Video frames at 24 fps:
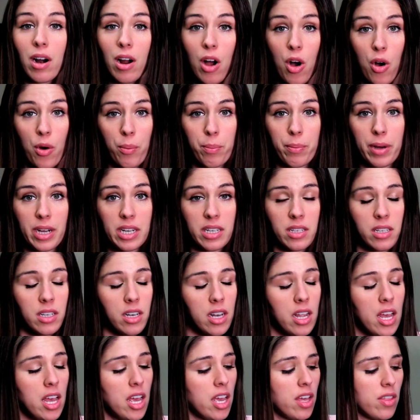our home
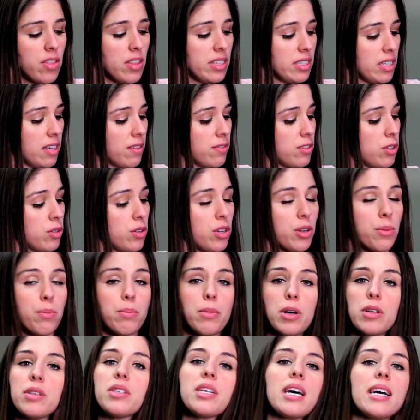button. This gives you your
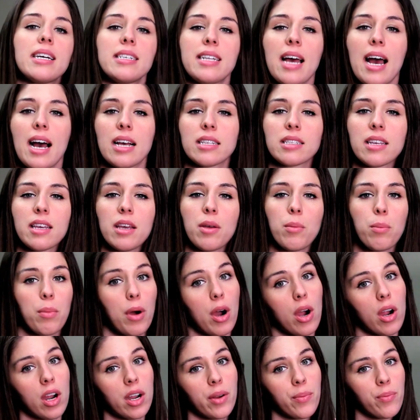multitasking
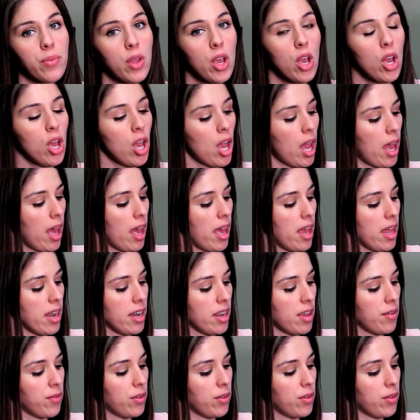bar. And